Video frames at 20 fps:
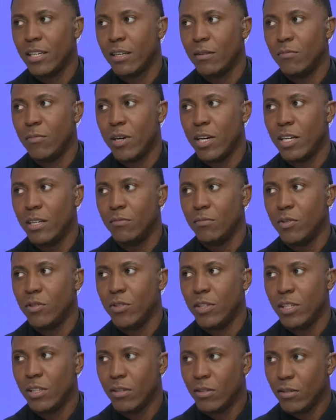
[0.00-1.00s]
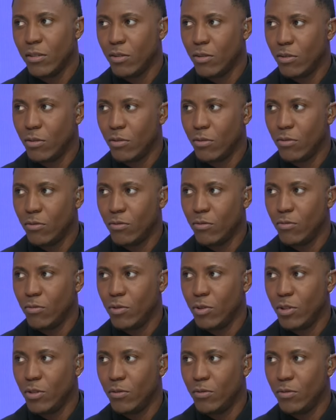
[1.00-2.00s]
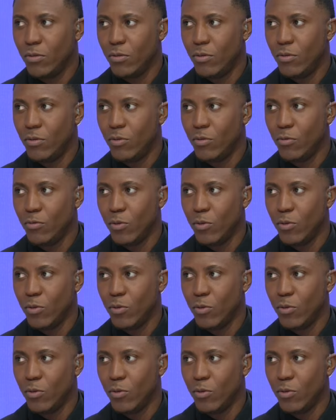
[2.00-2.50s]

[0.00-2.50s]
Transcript: a Bayern Munich would anybody yeah.